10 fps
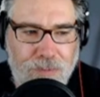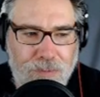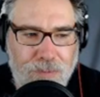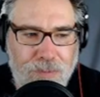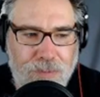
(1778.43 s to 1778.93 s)

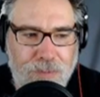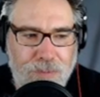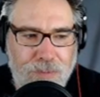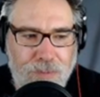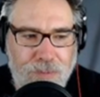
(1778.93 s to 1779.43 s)

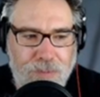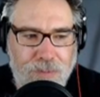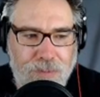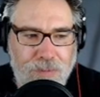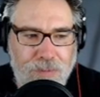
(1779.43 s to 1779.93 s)

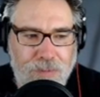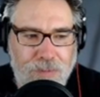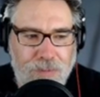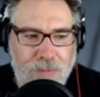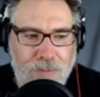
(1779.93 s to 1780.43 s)

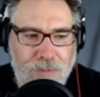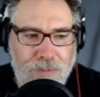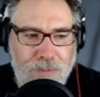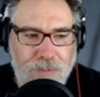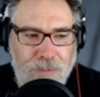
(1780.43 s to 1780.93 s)

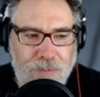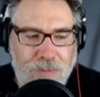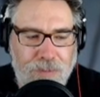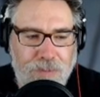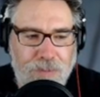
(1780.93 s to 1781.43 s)

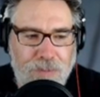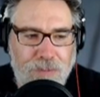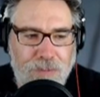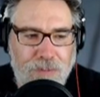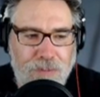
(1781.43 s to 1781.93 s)

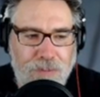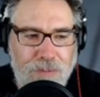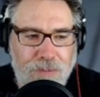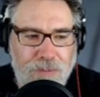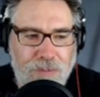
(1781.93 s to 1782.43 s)

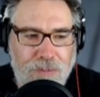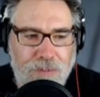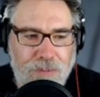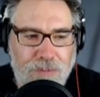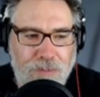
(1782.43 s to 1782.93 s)

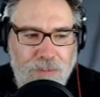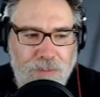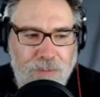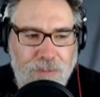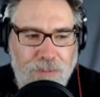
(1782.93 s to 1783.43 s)

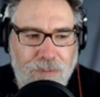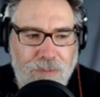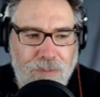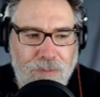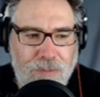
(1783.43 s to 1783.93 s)

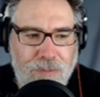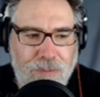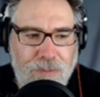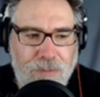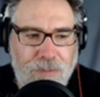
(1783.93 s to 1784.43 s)

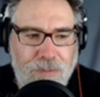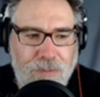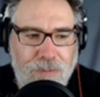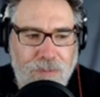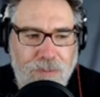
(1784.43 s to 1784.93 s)

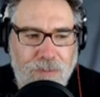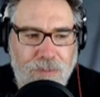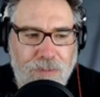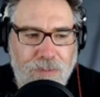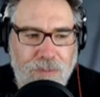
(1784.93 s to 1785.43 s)

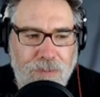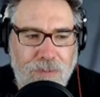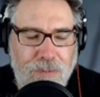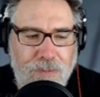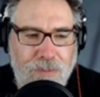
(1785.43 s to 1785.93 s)

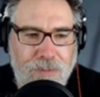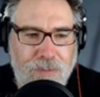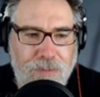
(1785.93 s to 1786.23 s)
No words are spoken by the person on screen.